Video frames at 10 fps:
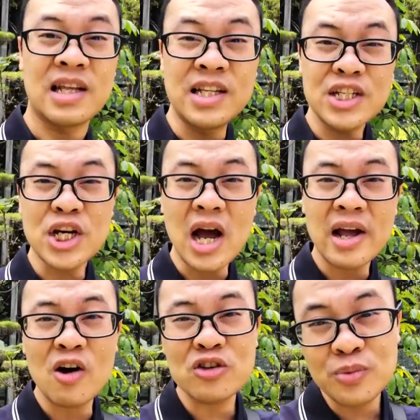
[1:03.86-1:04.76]
The
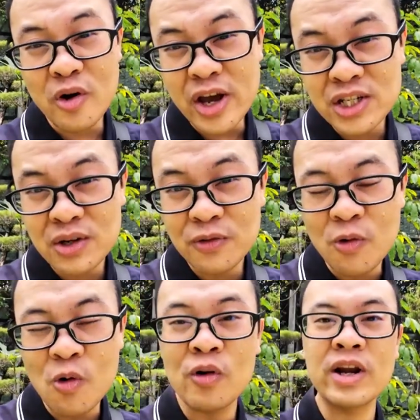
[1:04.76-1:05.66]
DJI Osmo Action
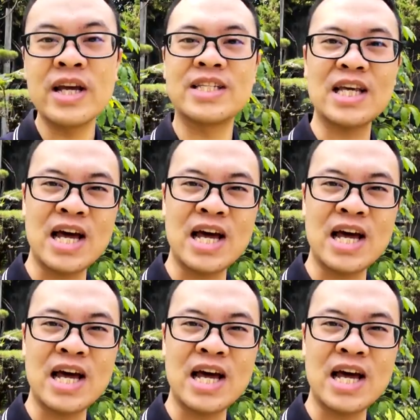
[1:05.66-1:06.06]
4 is